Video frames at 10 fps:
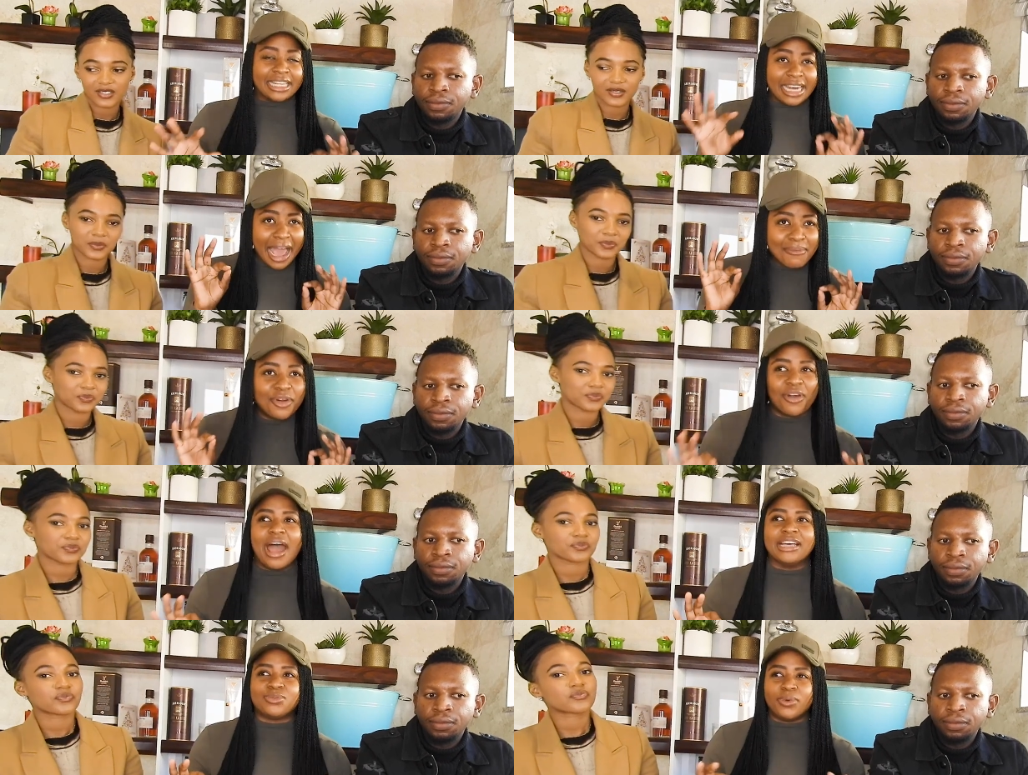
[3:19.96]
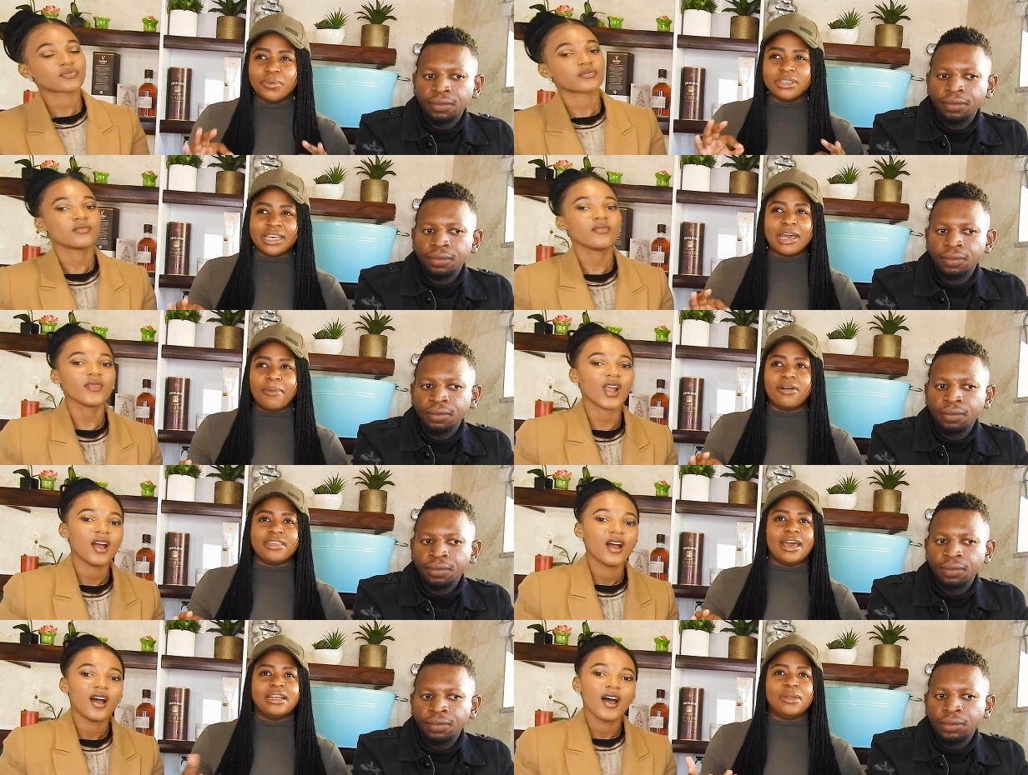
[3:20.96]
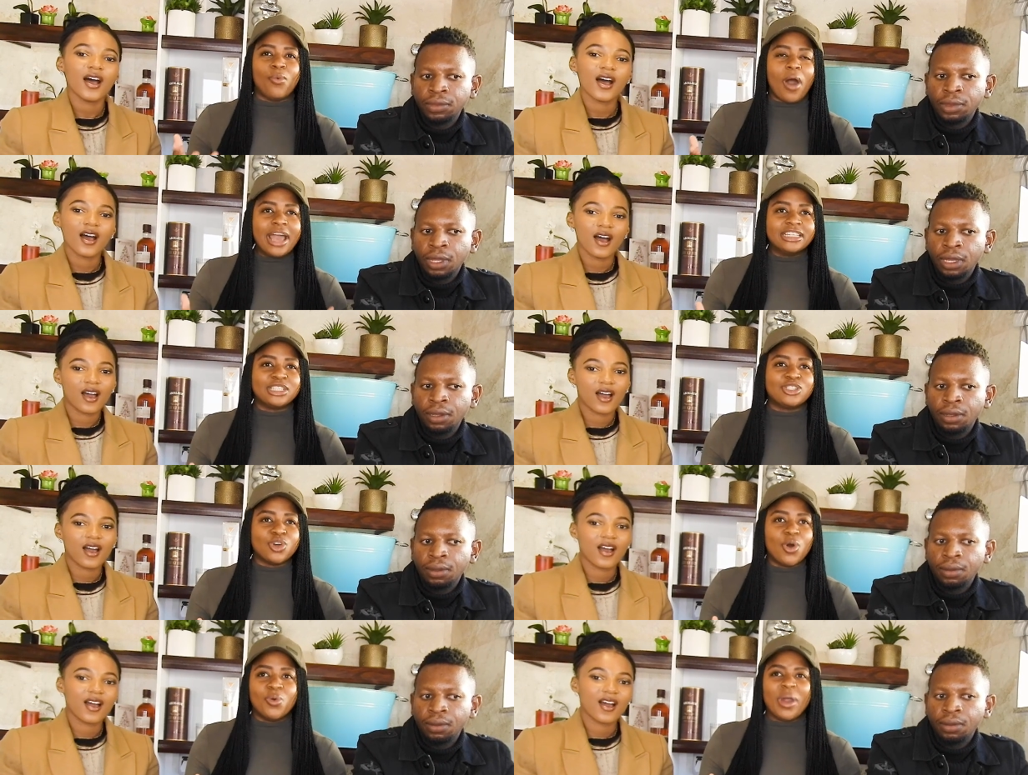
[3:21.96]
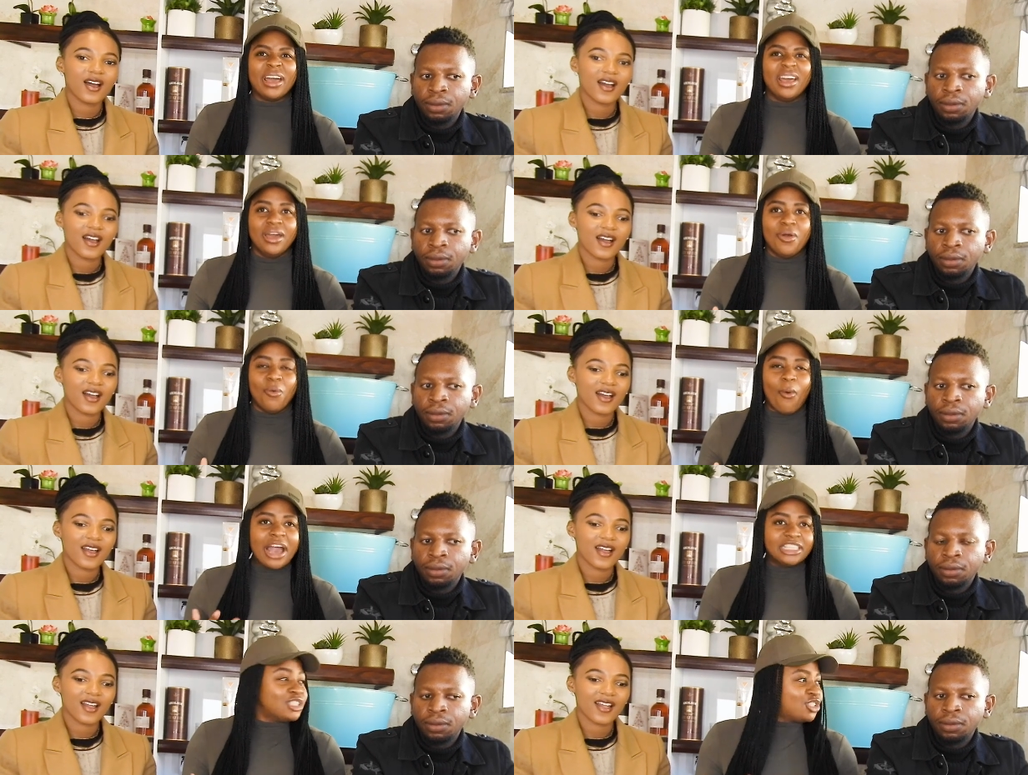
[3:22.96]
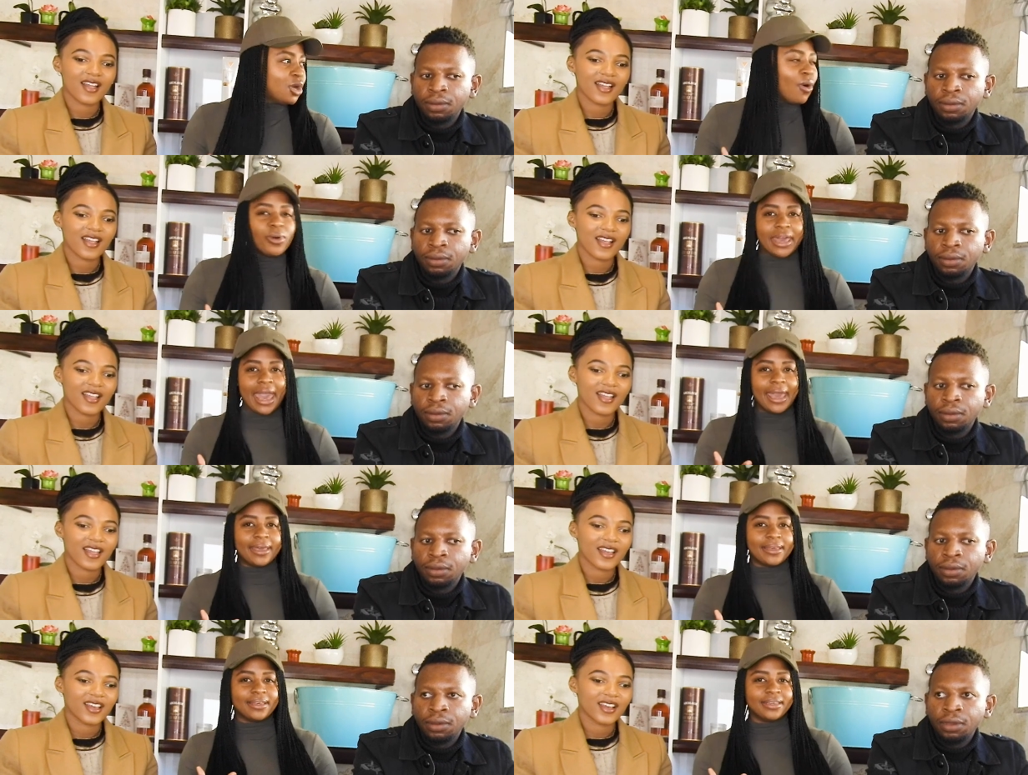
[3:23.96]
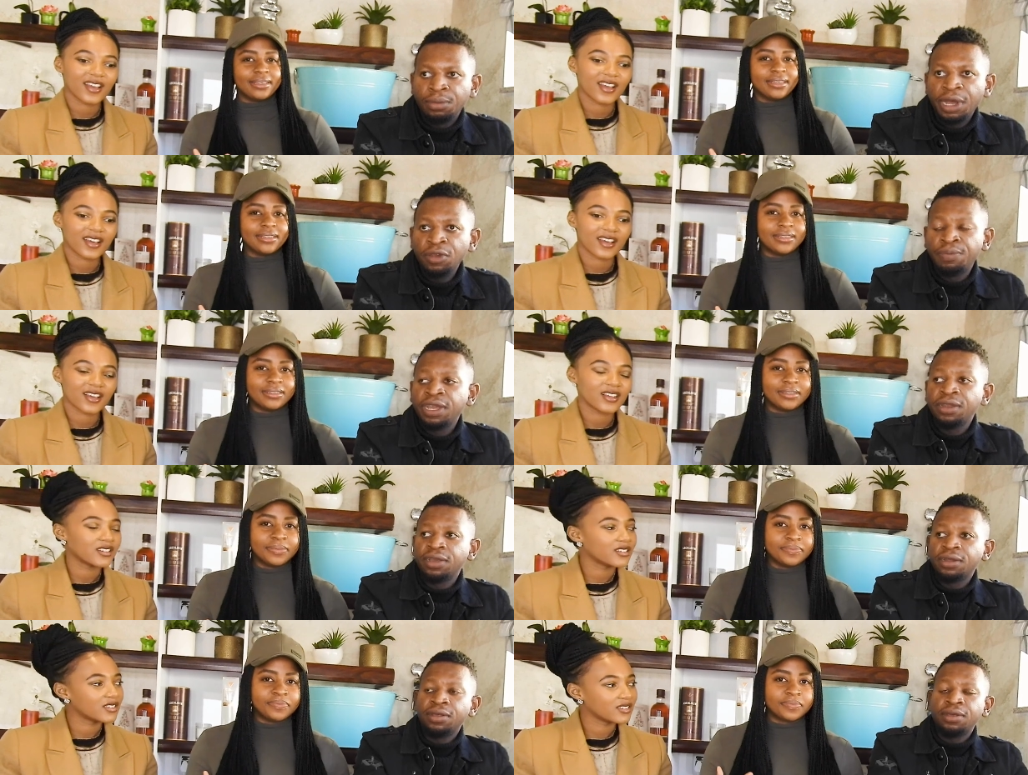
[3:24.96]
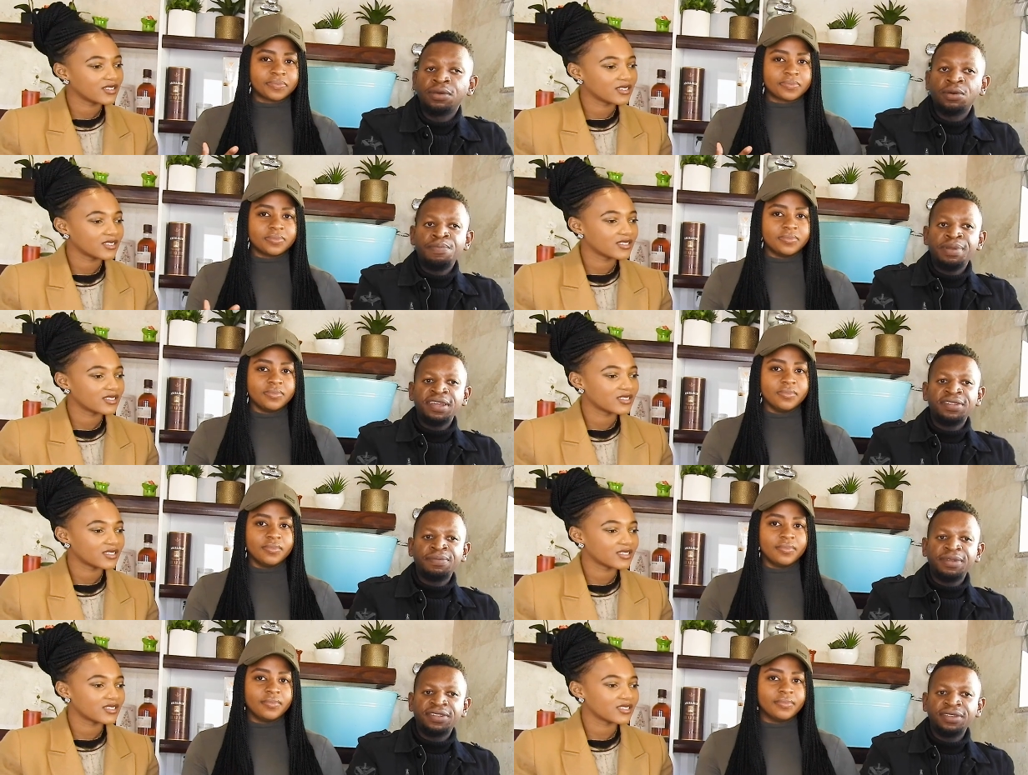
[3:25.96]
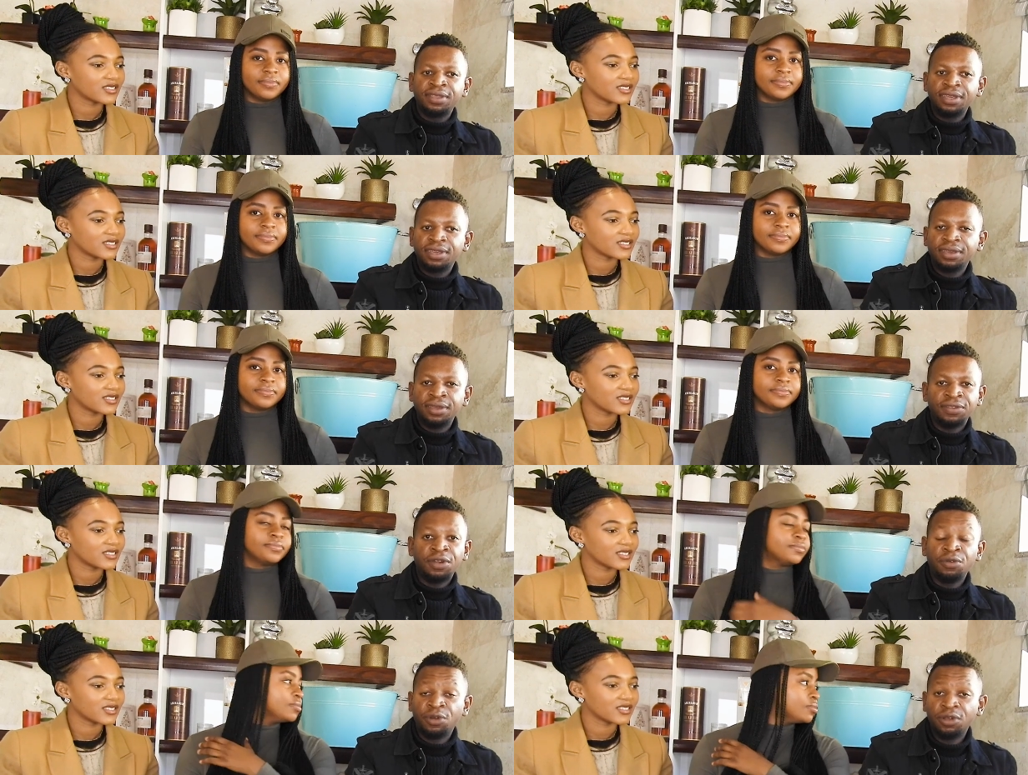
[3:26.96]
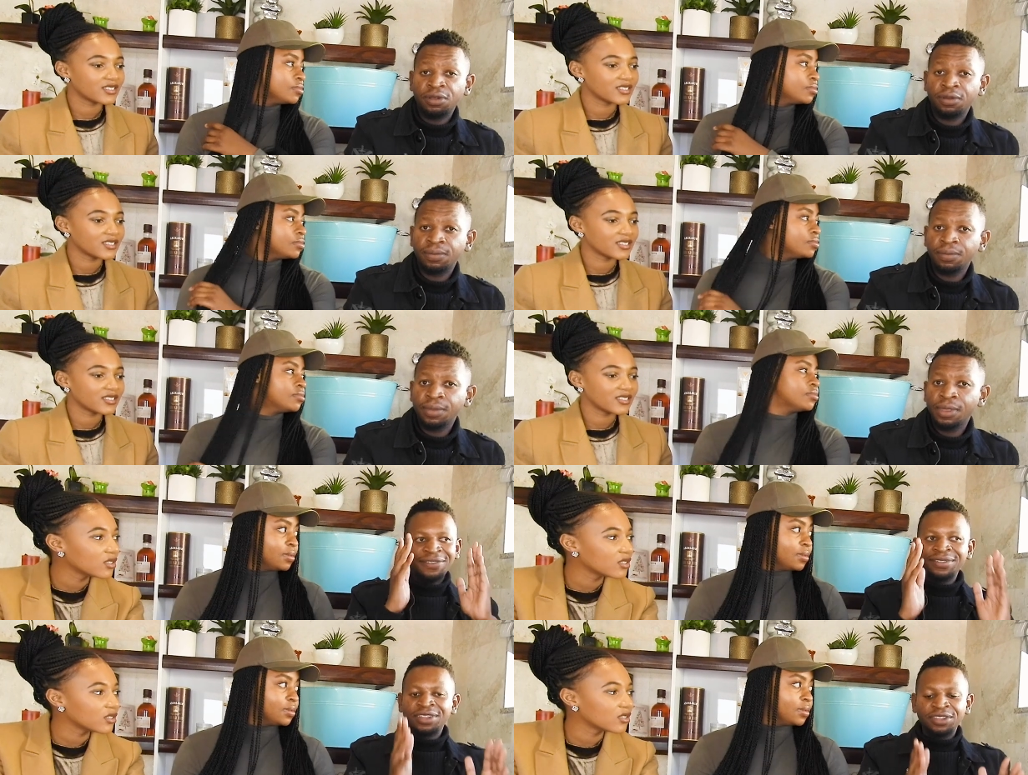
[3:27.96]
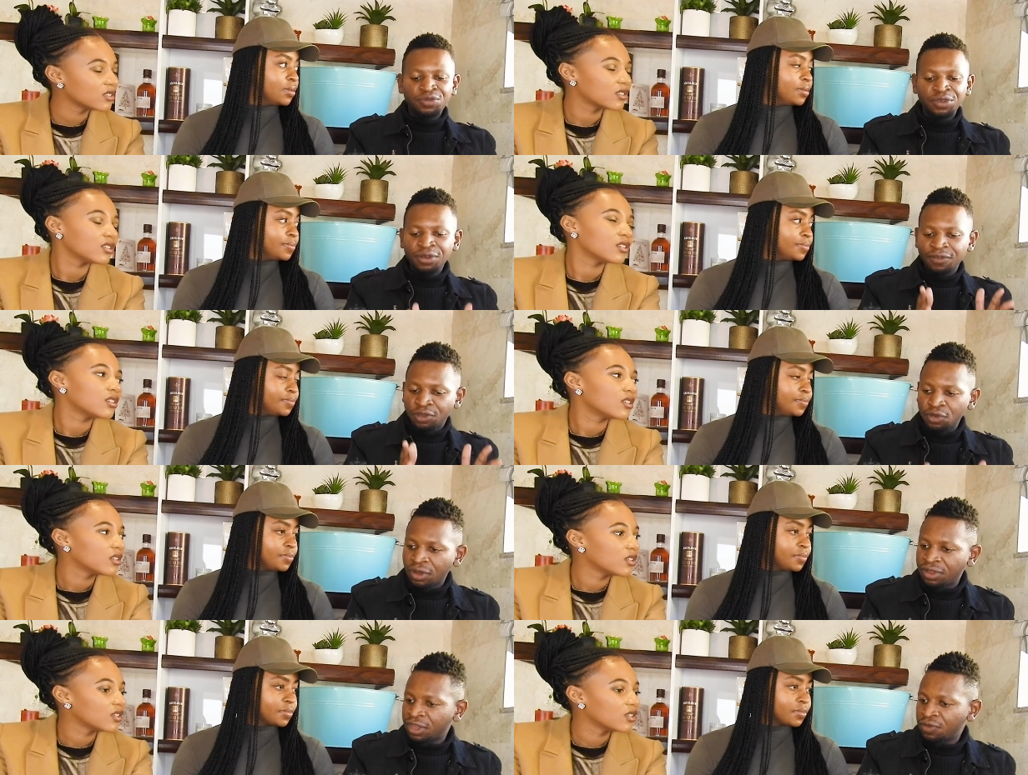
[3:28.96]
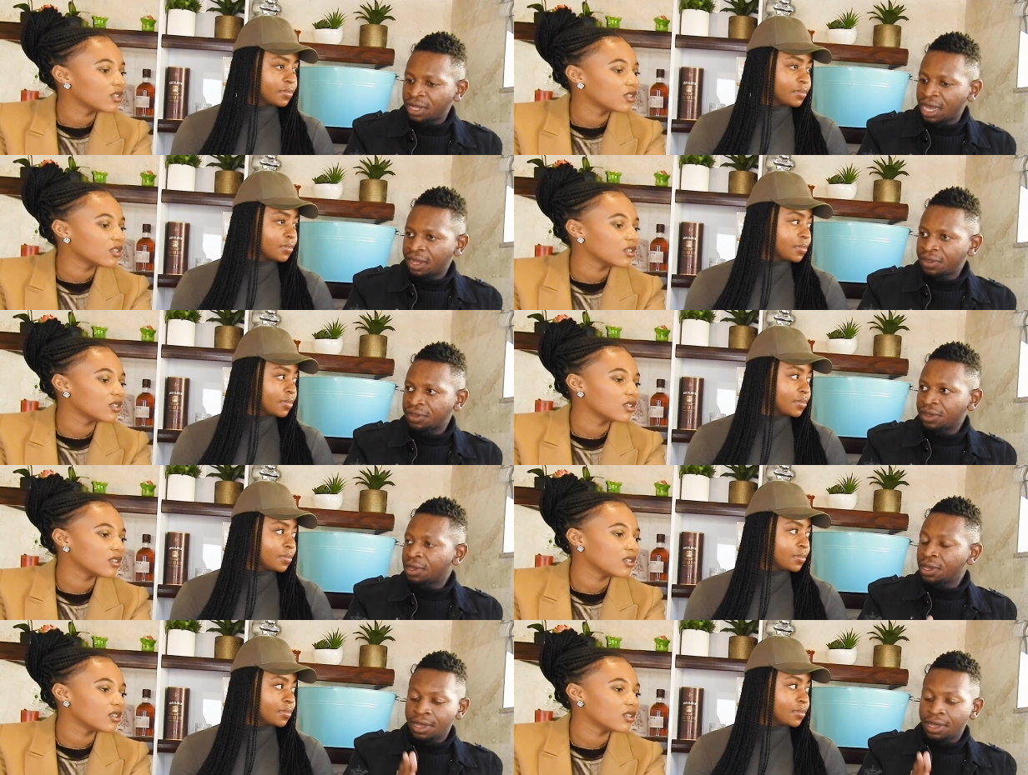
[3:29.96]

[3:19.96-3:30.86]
Speaker 1: it's glamorized. What do we say about that? And why is it so, why is it so okay?
Speaker 2: In my opinion, the whole blesser, blessee thing is not wrong. If it's the situation of two consensual adults,